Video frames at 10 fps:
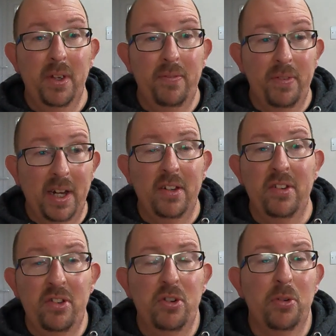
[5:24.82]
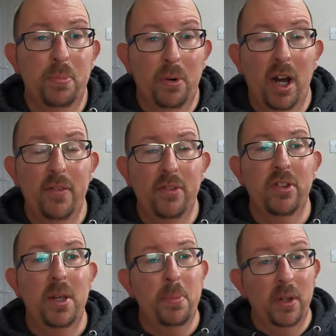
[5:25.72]
invading your
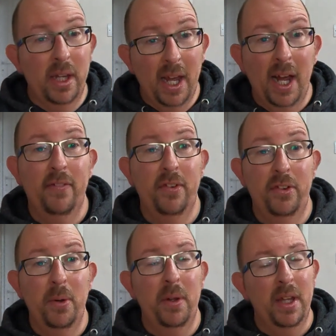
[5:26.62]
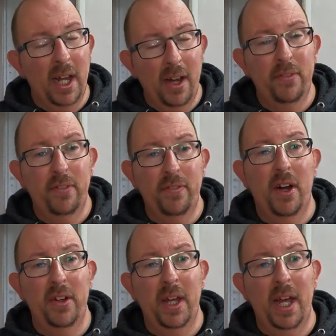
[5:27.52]
privacy, but they have to do it. They have to
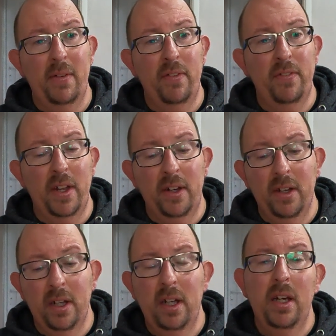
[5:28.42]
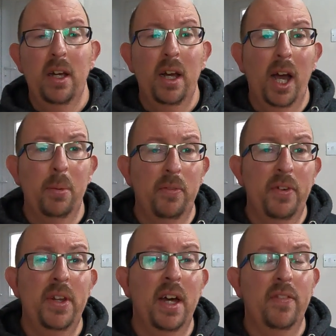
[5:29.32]
find out everything, and
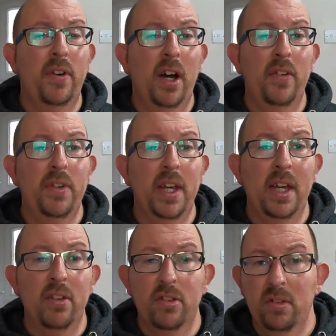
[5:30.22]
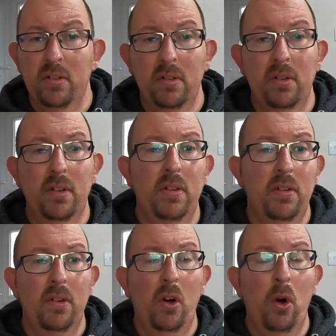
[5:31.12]
within that 5 years,
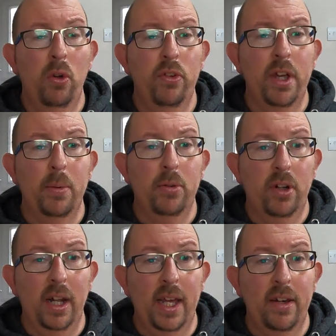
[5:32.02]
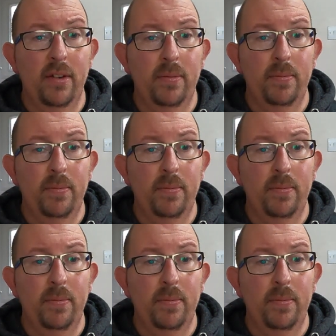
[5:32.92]
all the debt was cleared.